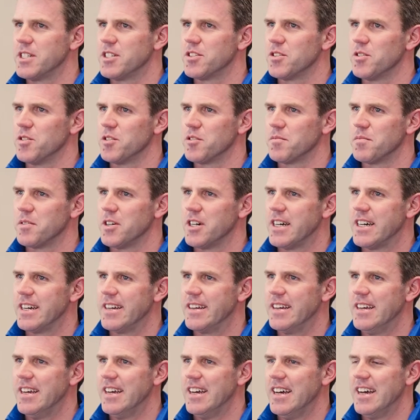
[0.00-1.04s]
taught by
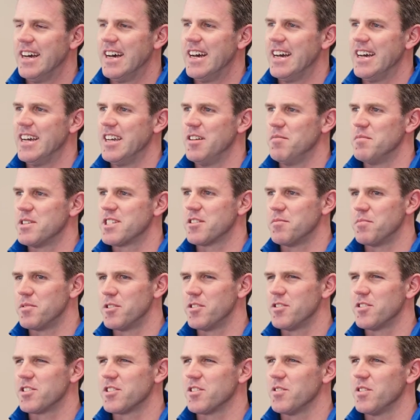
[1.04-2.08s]
a Mr.
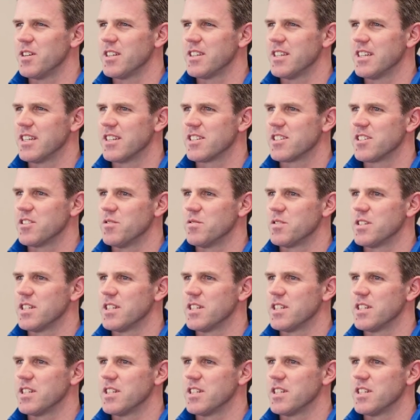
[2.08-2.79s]
Bruce, who I think still